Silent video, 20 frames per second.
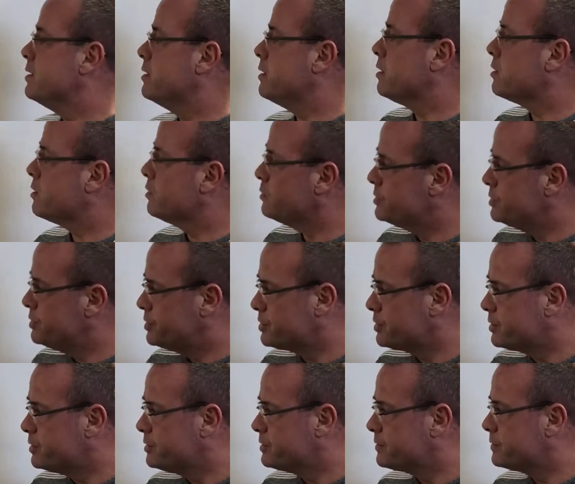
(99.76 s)
the auto
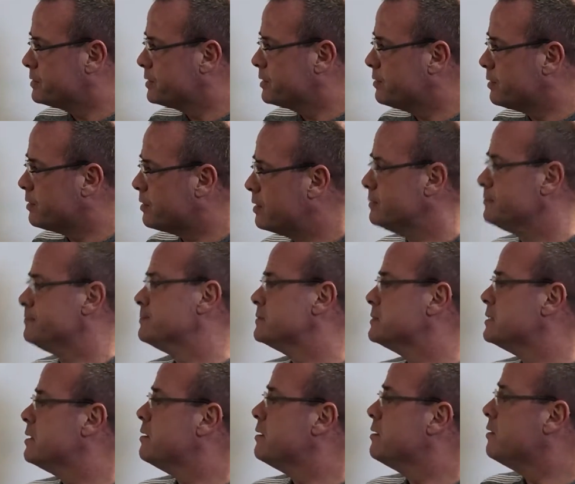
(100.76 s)
insurance for the car,
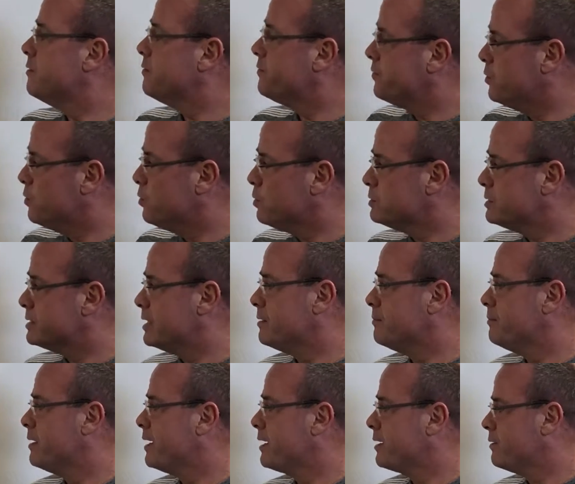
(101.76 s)
fuel to
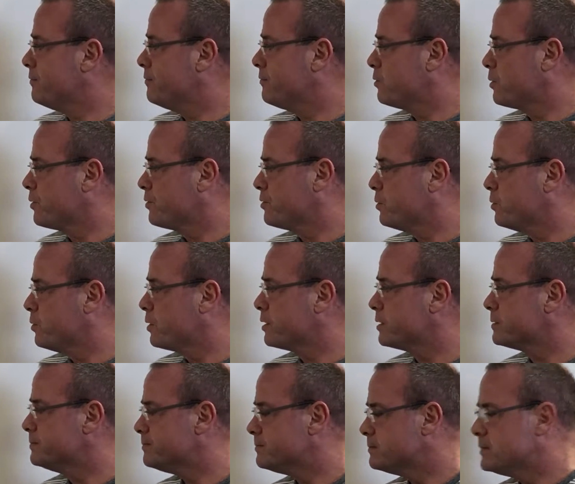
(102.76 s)
get back and forth to
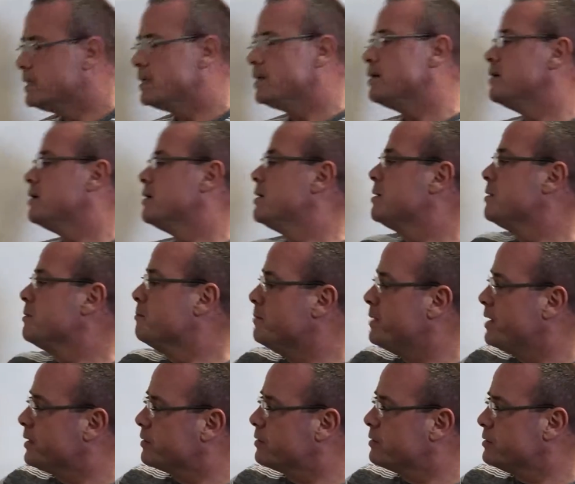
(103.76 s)
work,
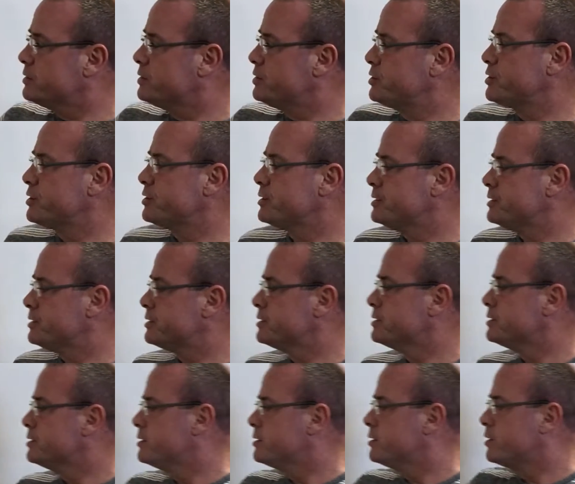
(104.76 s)
medical
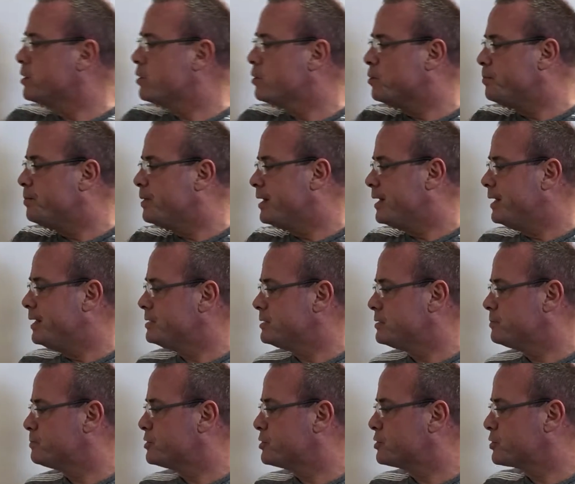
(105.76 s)
insurance,
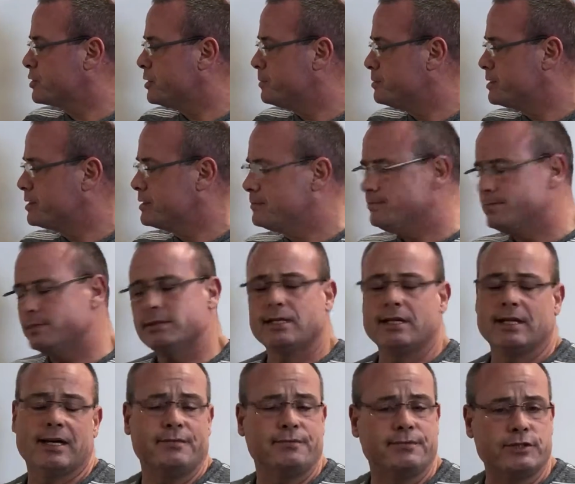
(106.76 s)
co-pays, prescription,
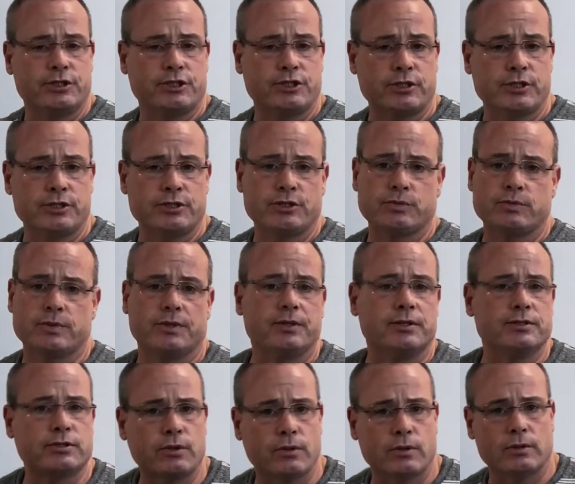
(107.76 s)
life insurance,
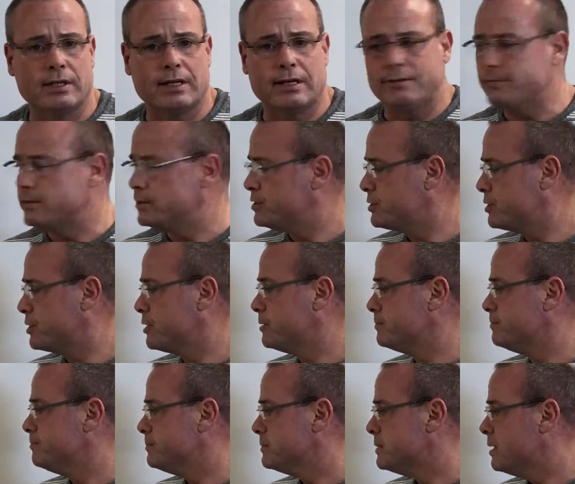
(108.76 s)
whether it's whole life or
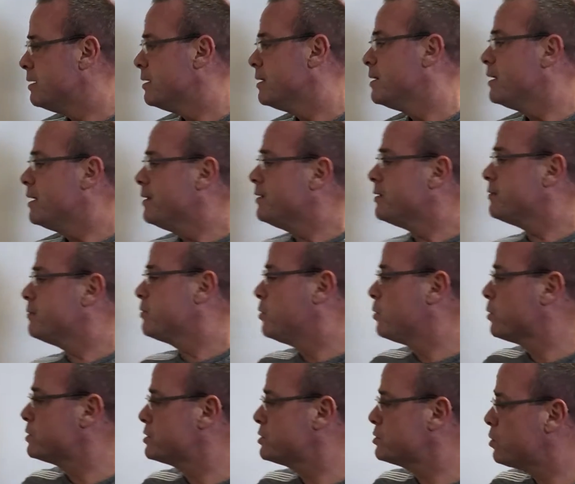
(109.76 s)
term, and then of
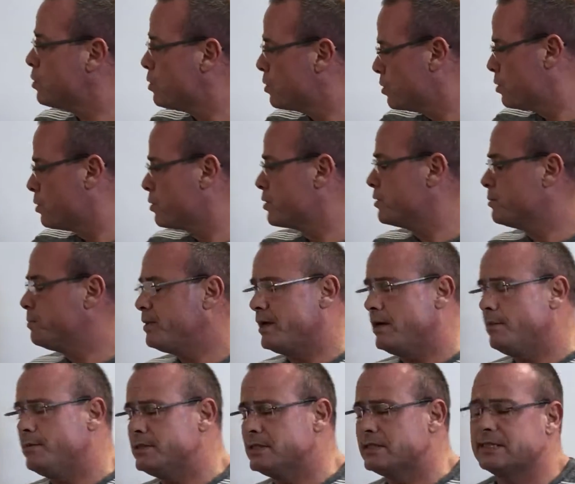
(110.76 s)
course court-ordered
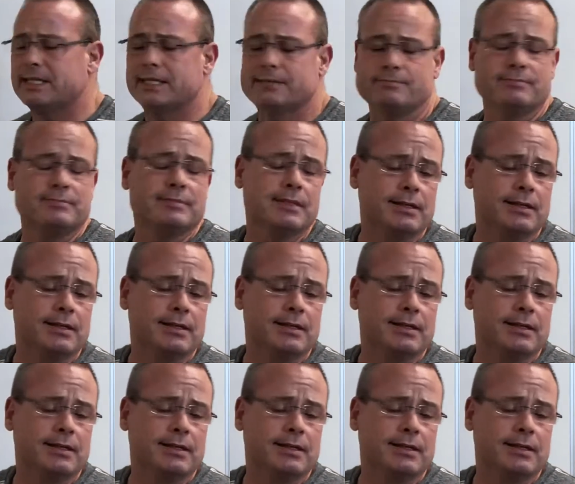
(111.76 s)
payments like